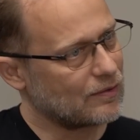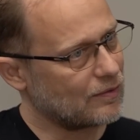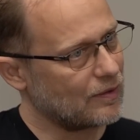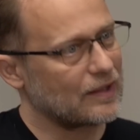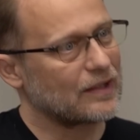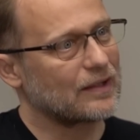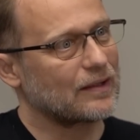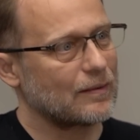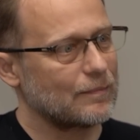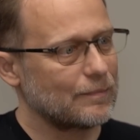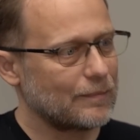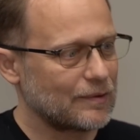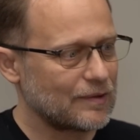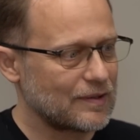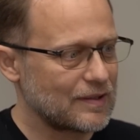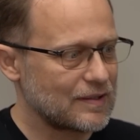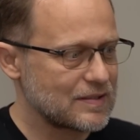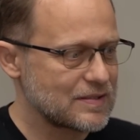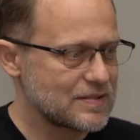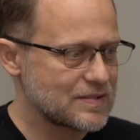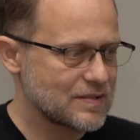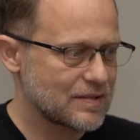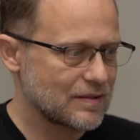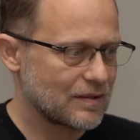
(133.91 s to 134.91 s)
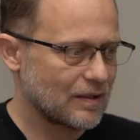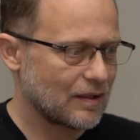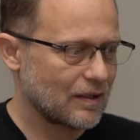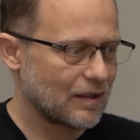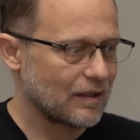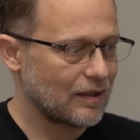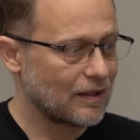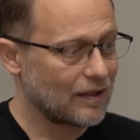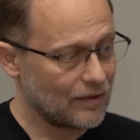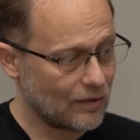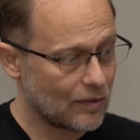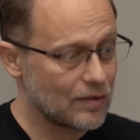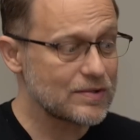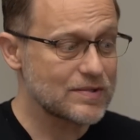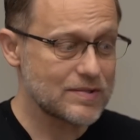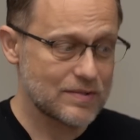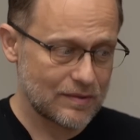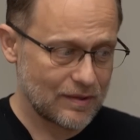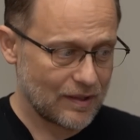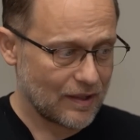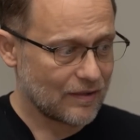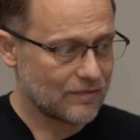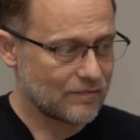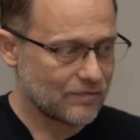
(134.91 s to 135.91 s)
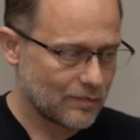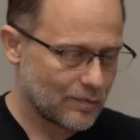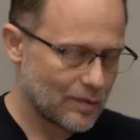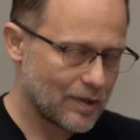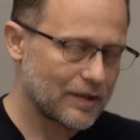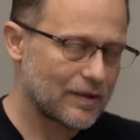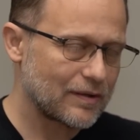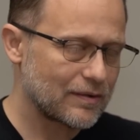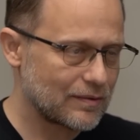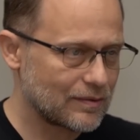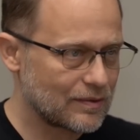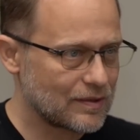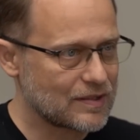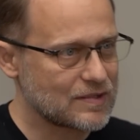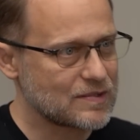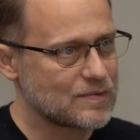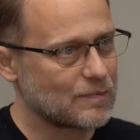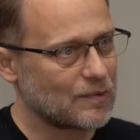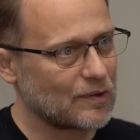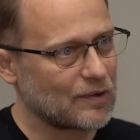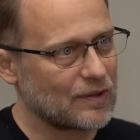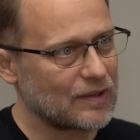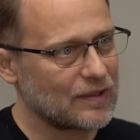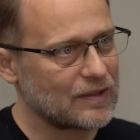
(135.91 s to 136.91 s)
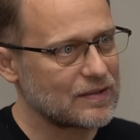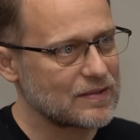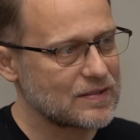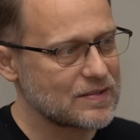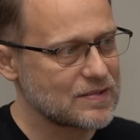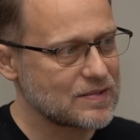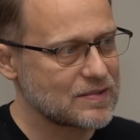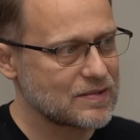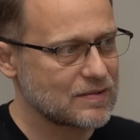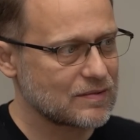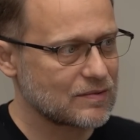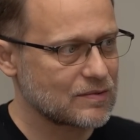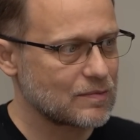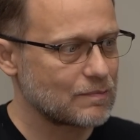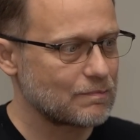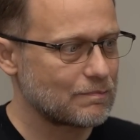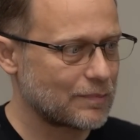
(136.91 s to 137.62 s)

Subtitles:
great companies and also to have one other experience